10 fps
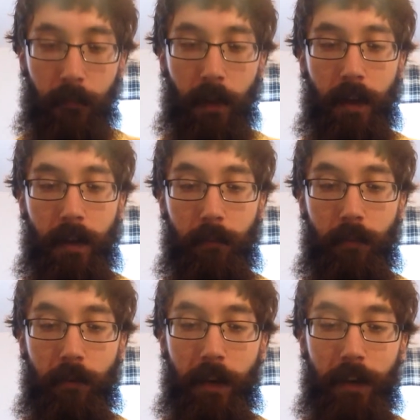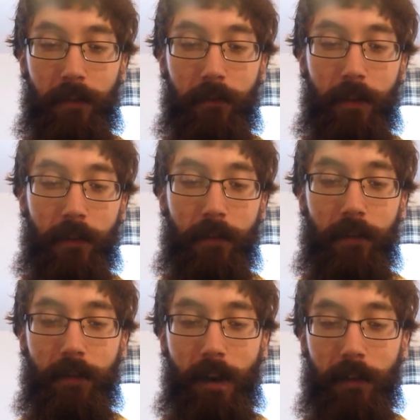Uh, 0.82
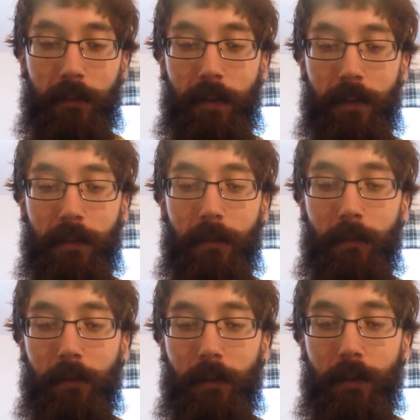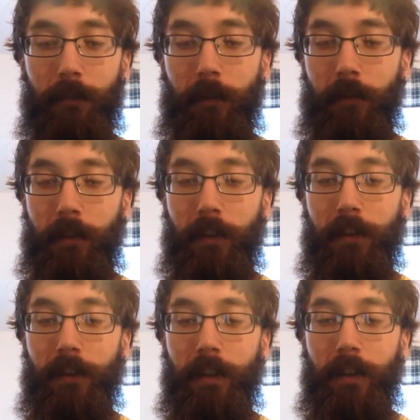ounces, tax class M, U.S.
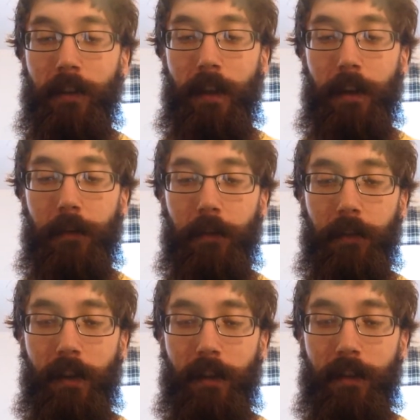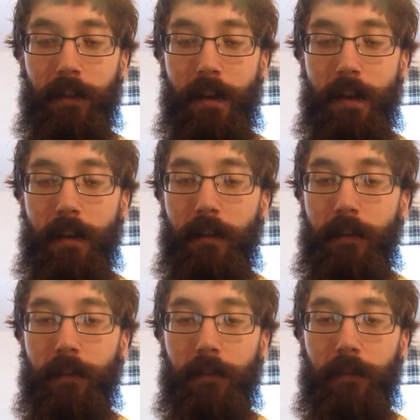smokeless, Nashville, Tennessee.
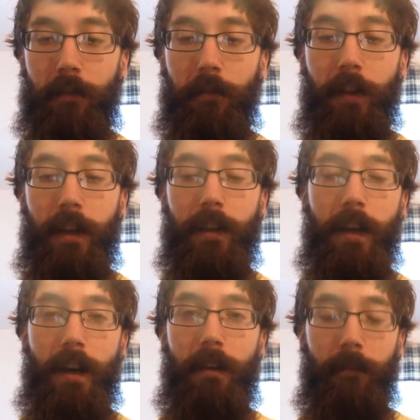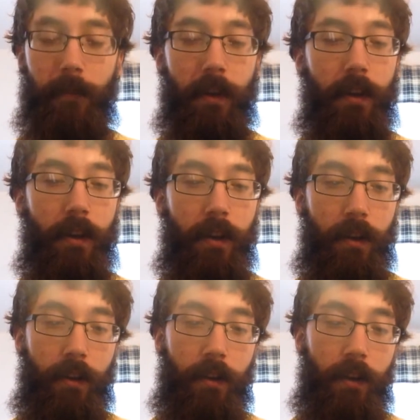Skoal.com
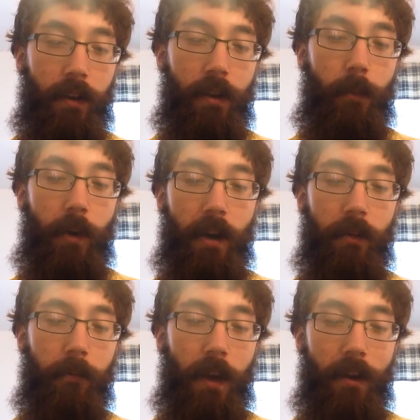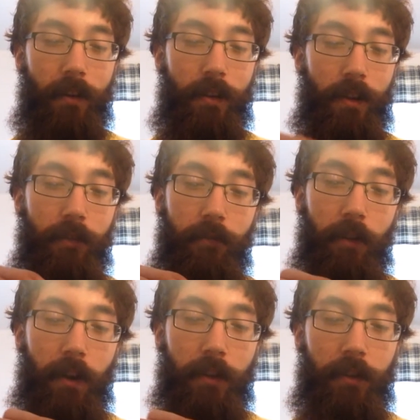and the bottom, guaranteed
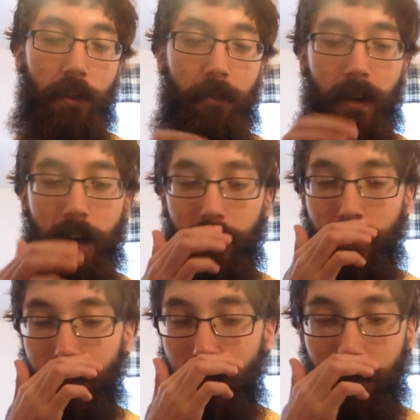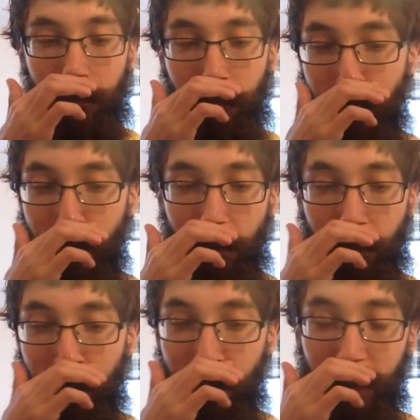fresh, sell by September
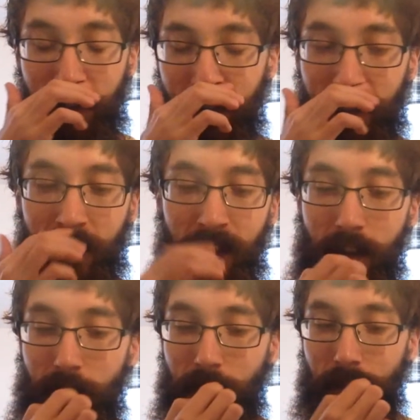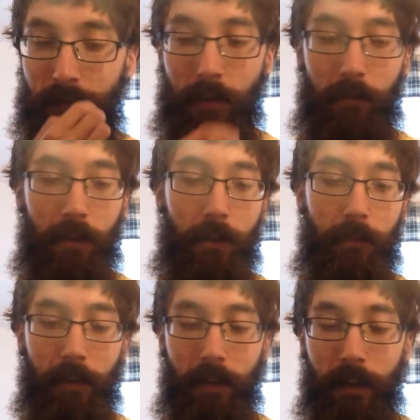4th, 2016, and the phone
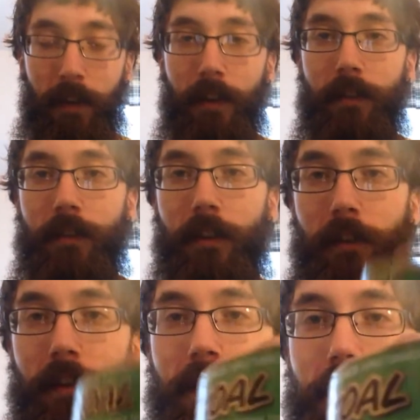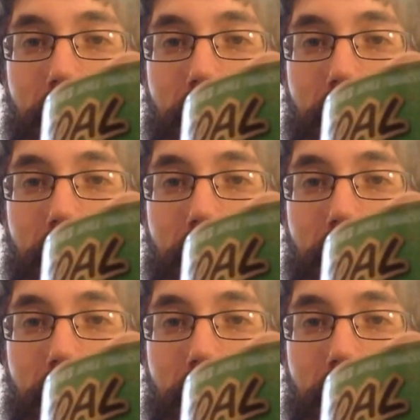number. So this is